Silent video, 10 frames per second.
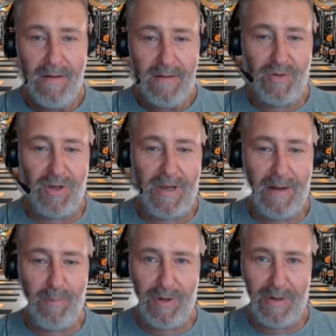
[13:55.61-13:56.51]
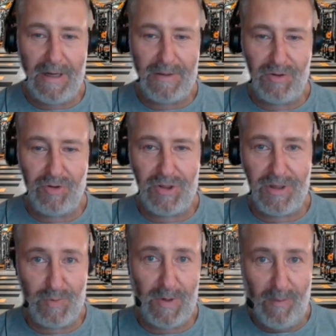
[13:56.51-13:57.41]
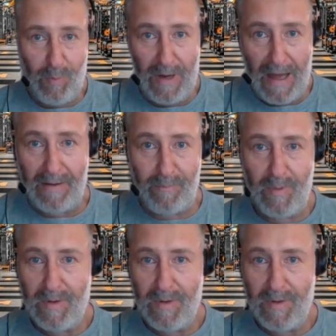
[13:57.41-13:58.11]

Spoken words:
that you can periodize nutrition, is what I,